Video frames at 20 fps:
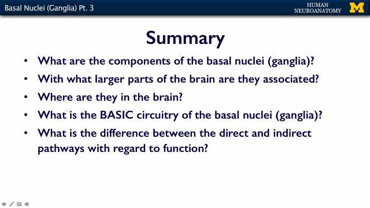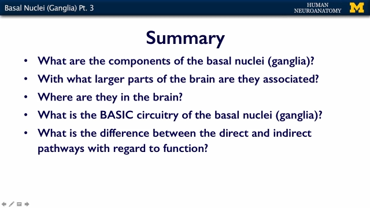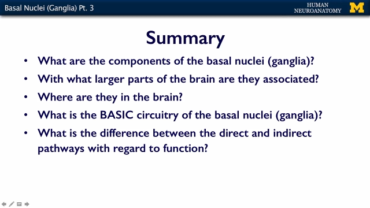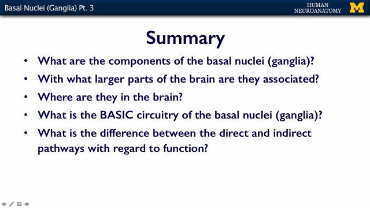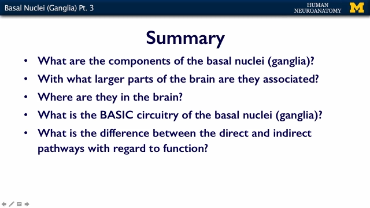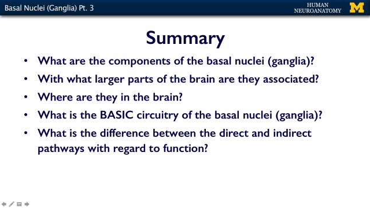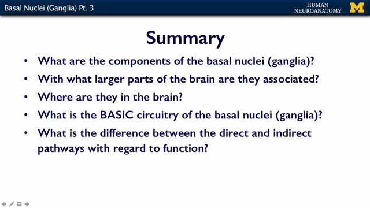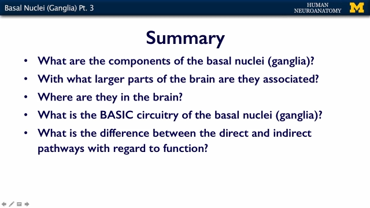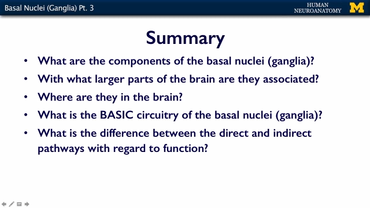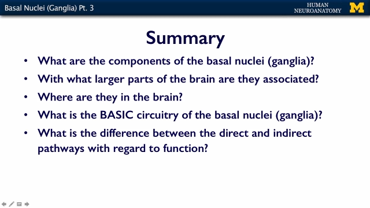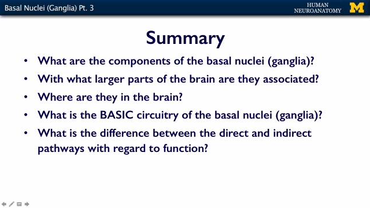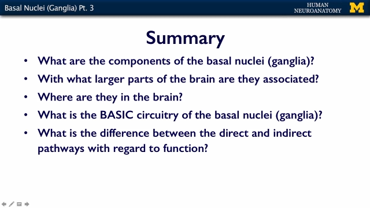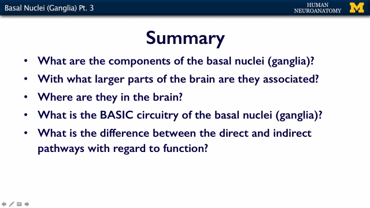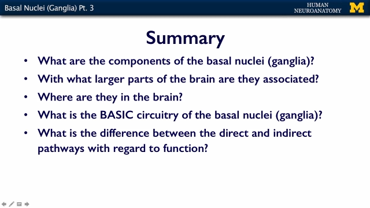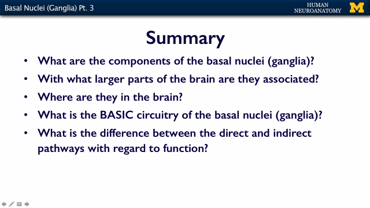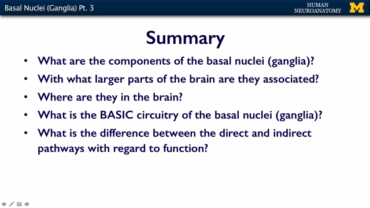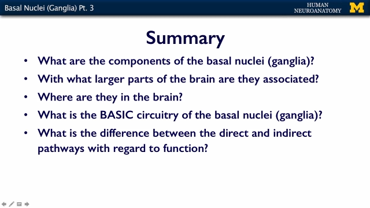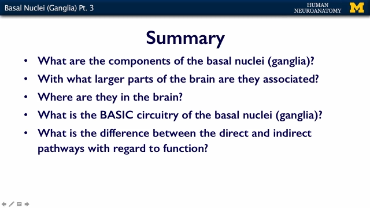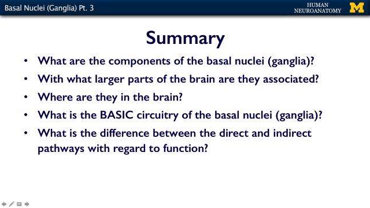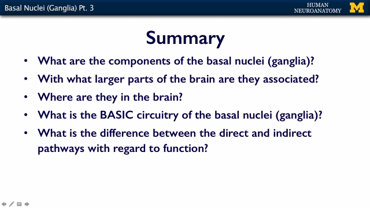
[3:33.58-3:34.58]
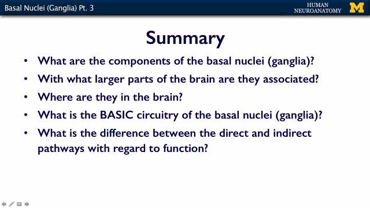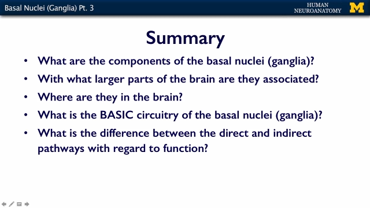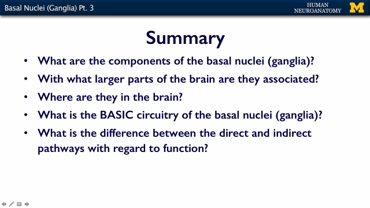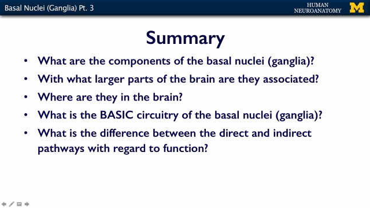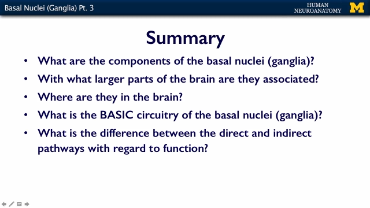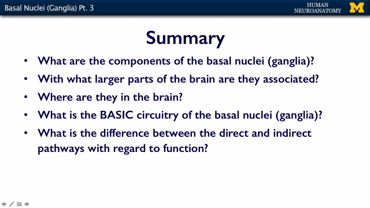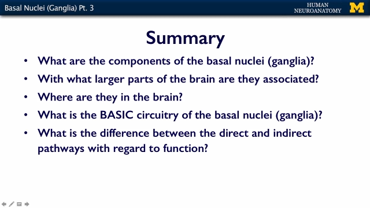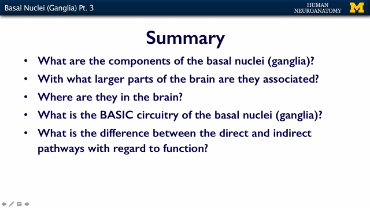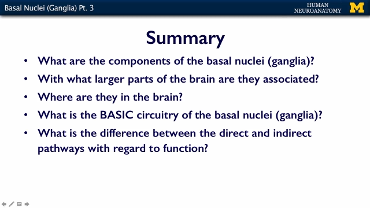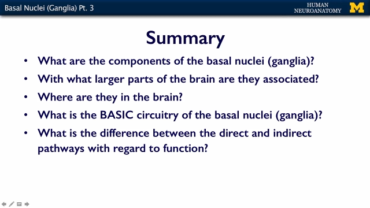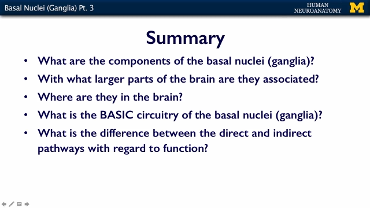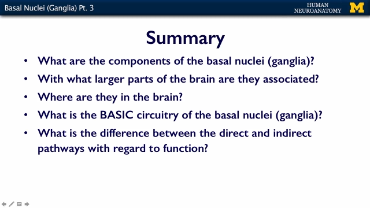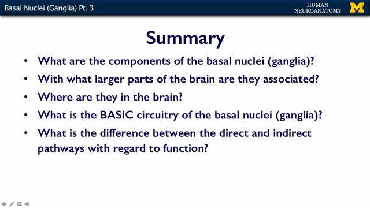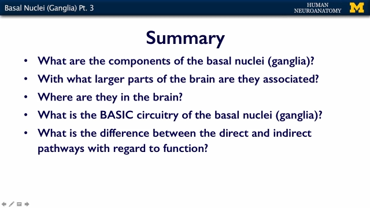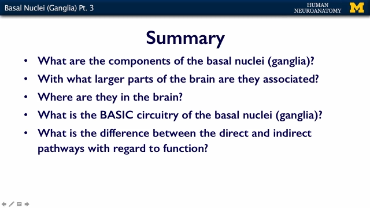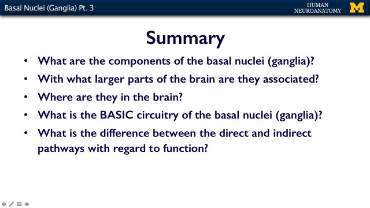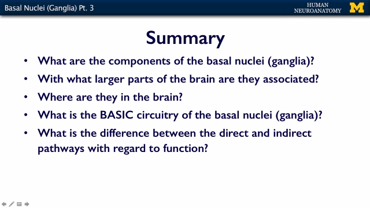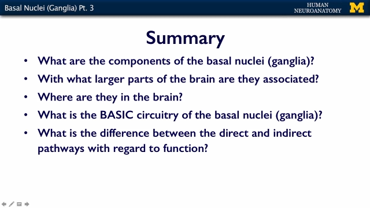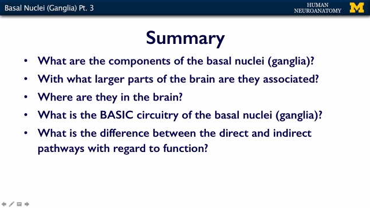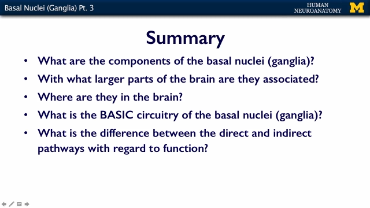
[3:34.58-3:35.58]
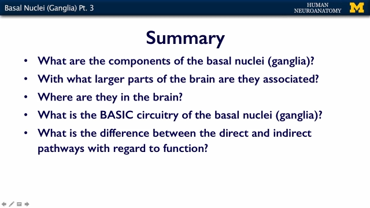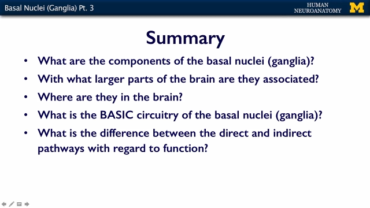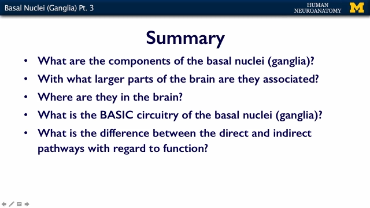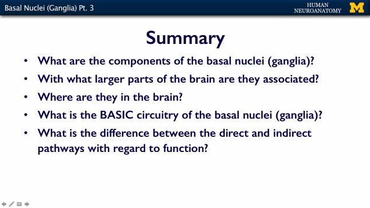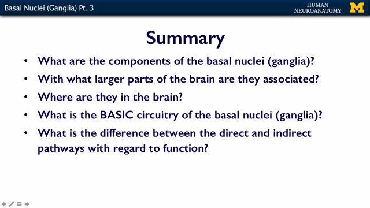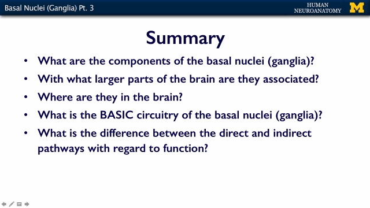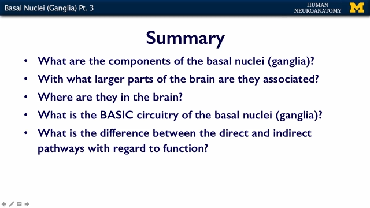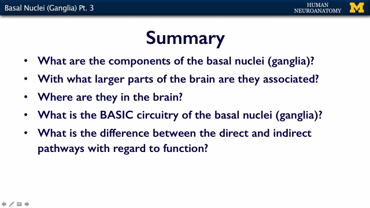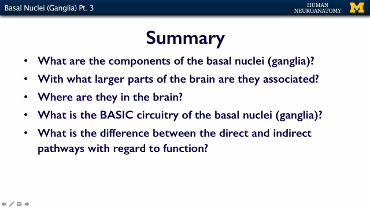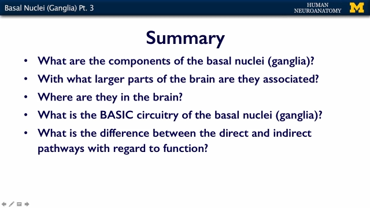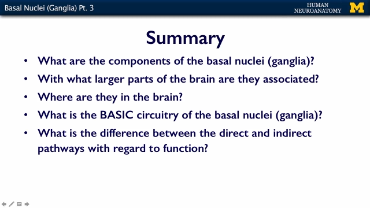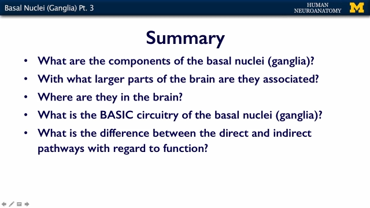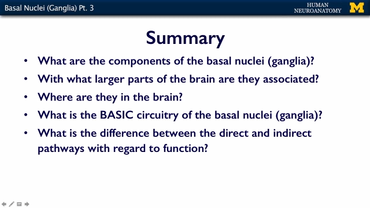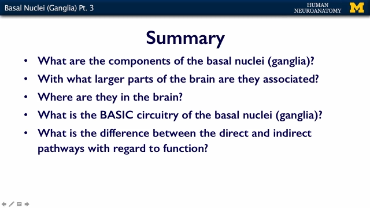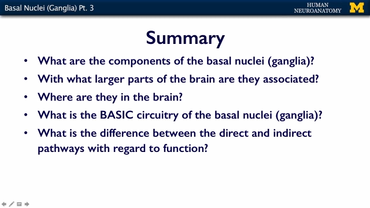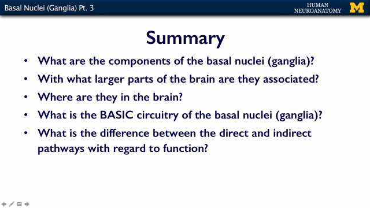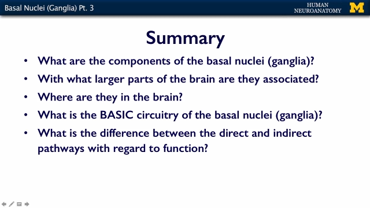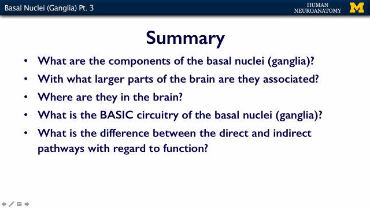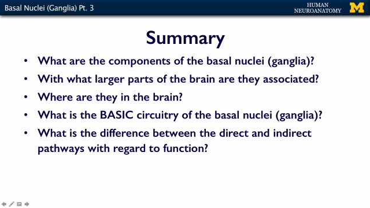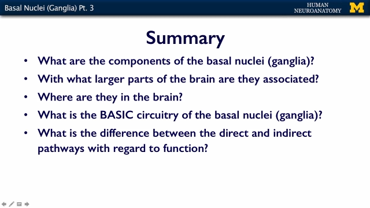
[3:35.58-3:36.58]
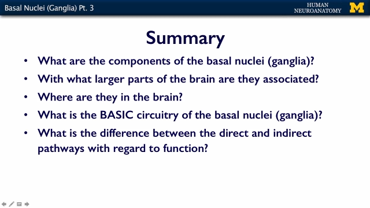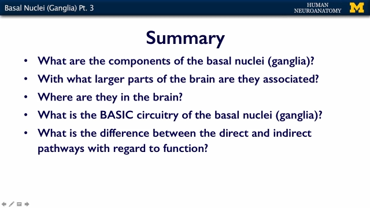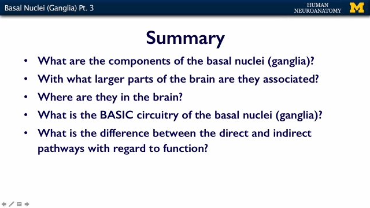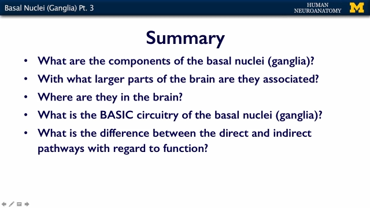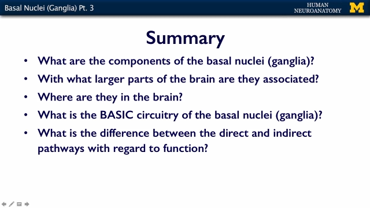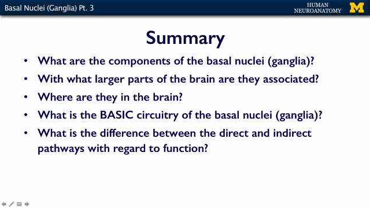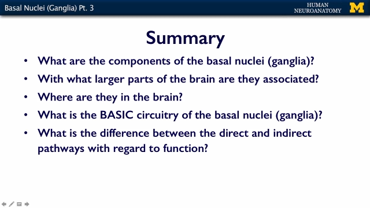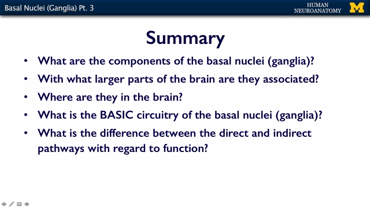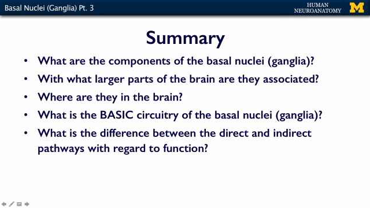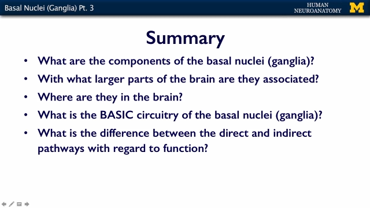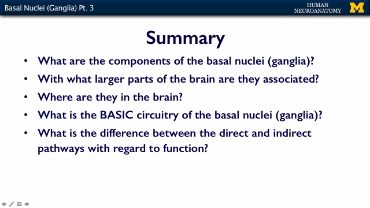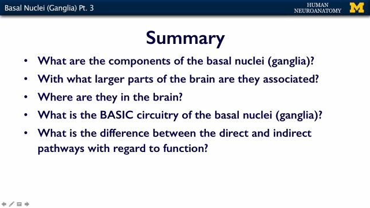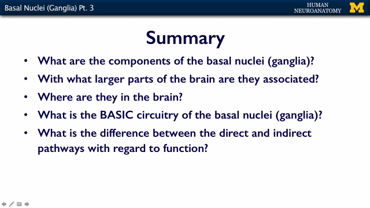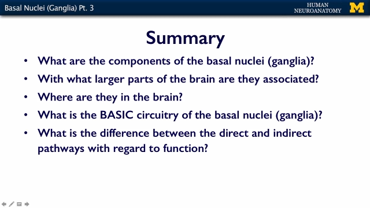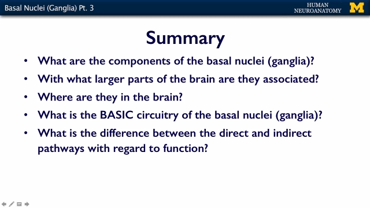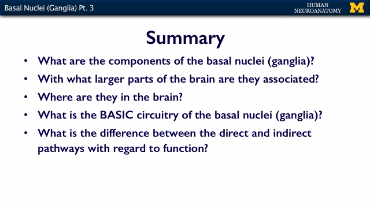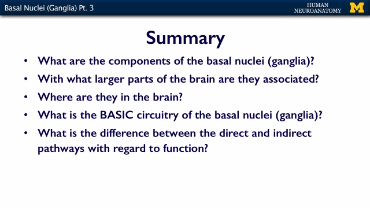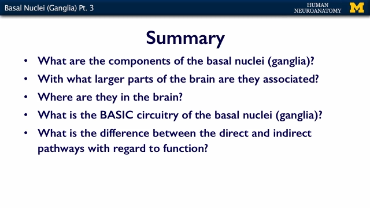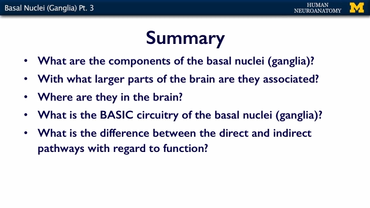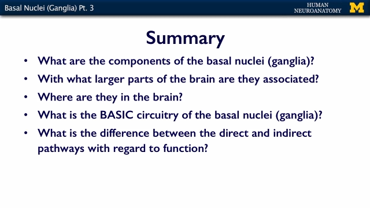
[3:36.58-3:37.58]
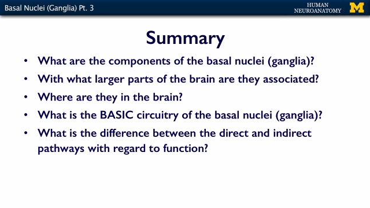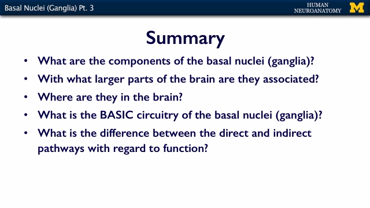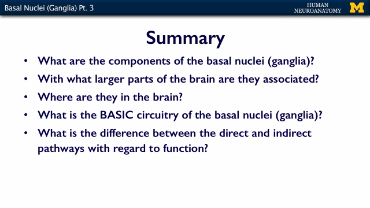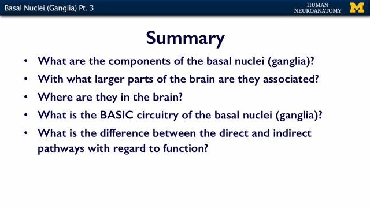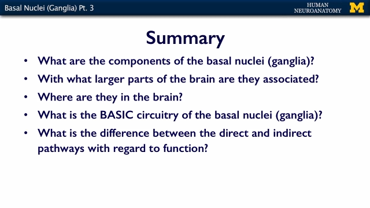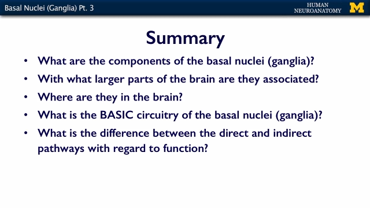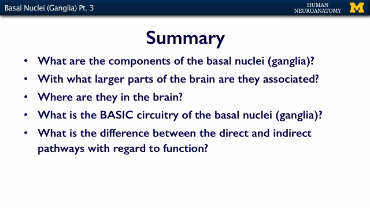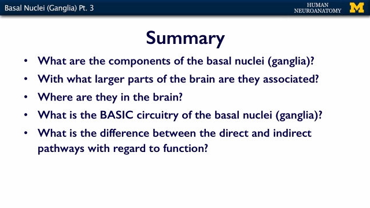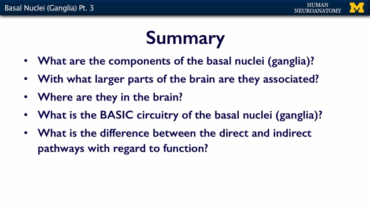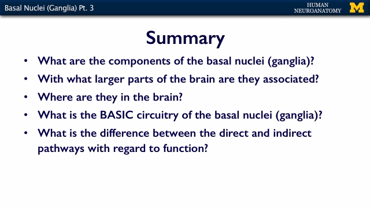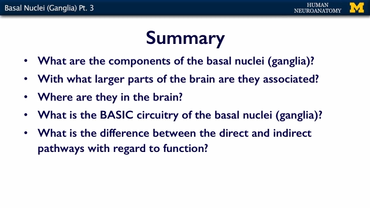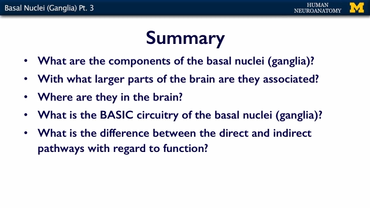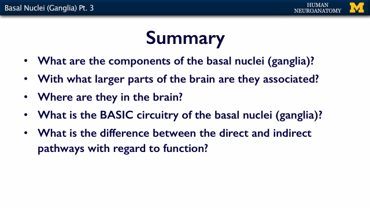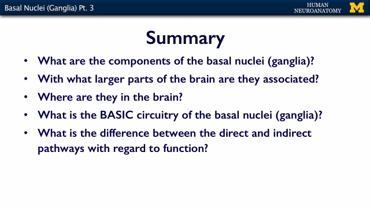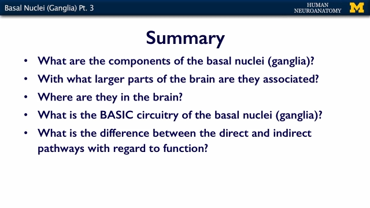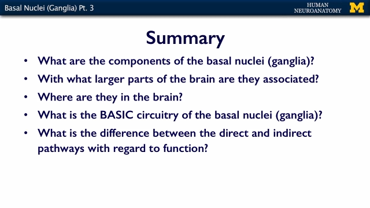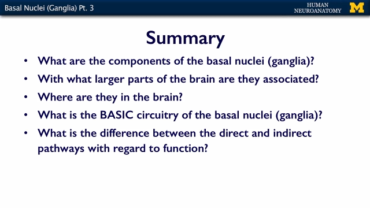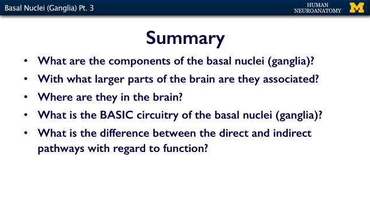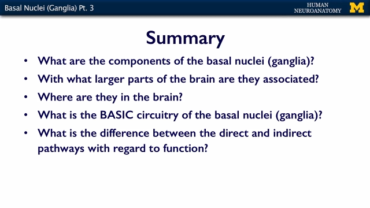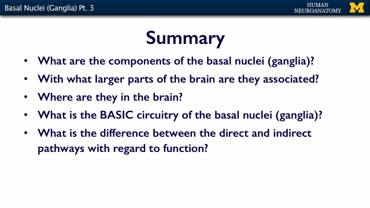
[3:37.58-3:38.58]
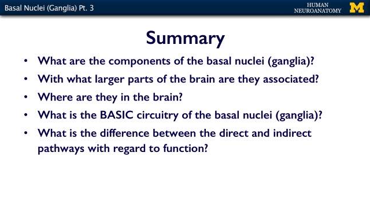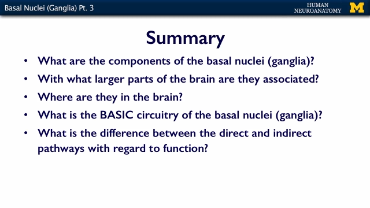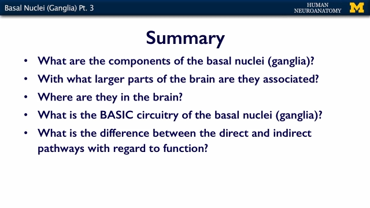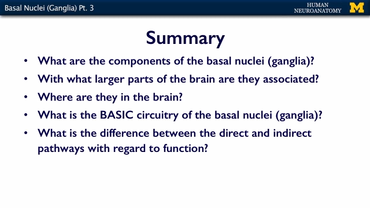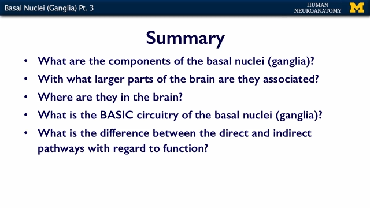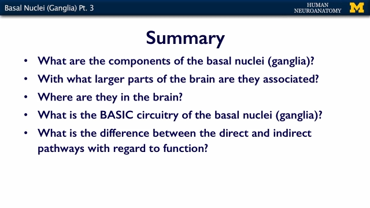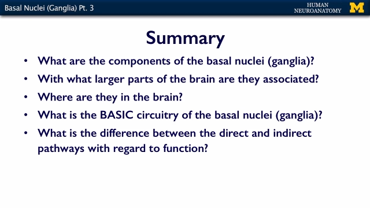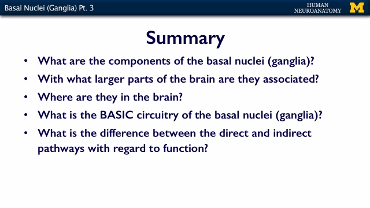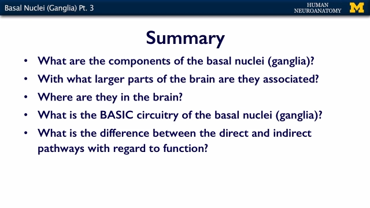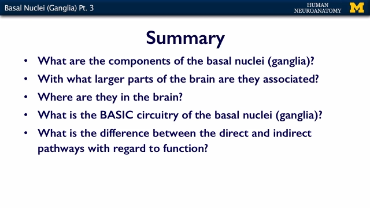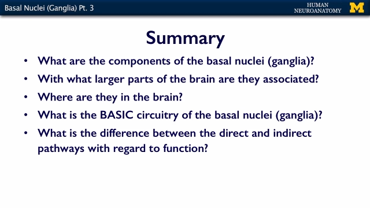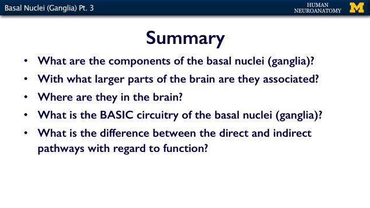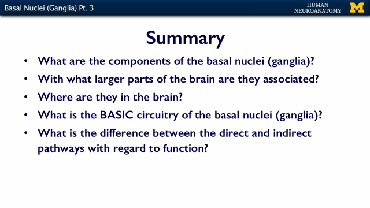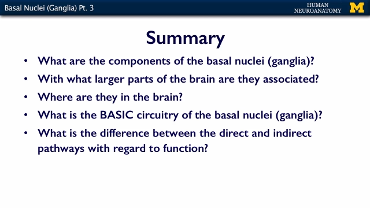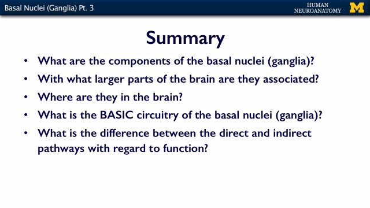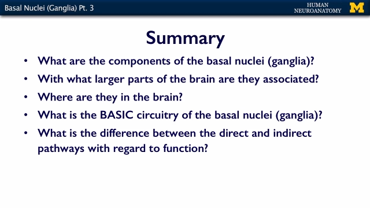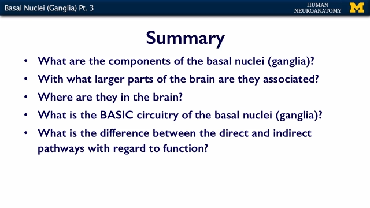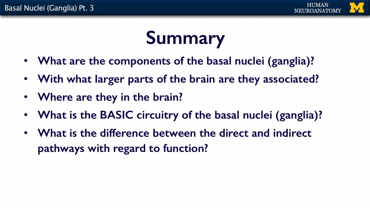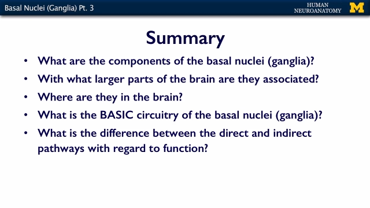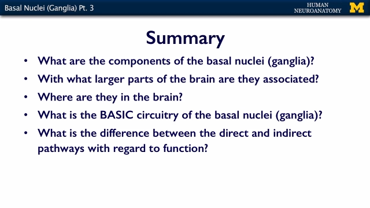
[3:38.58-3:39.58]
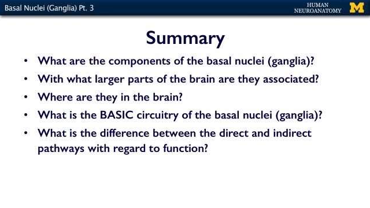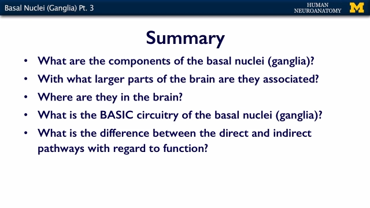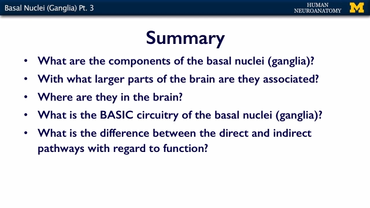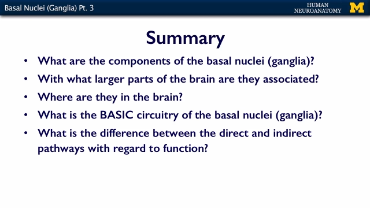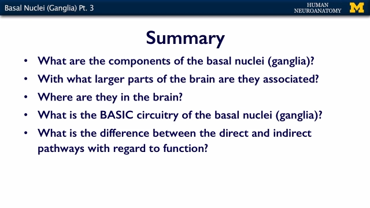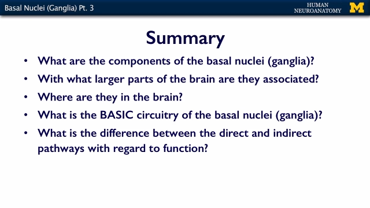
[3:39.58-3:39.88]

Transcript: (no speaker visible)